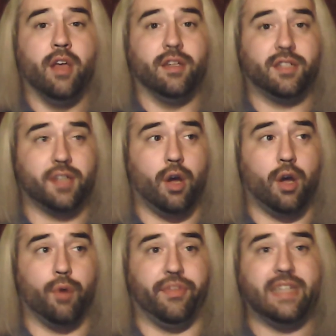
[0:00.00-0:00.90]

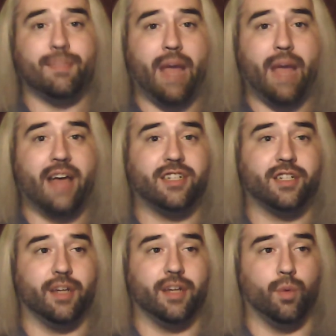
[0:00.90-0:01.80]
So this
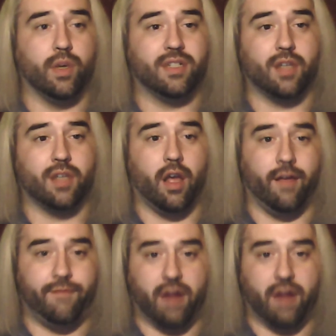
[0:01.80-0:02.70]
match was a
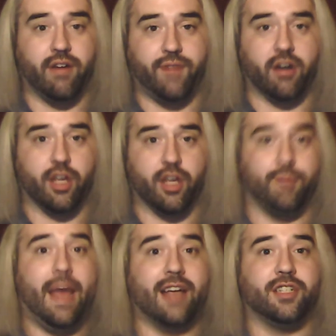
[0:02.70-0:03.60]
very, very good
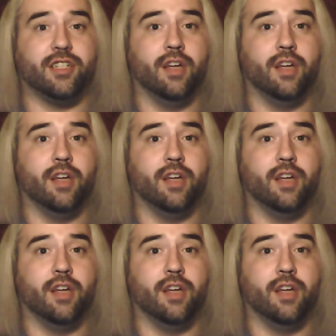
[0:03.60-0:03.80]
match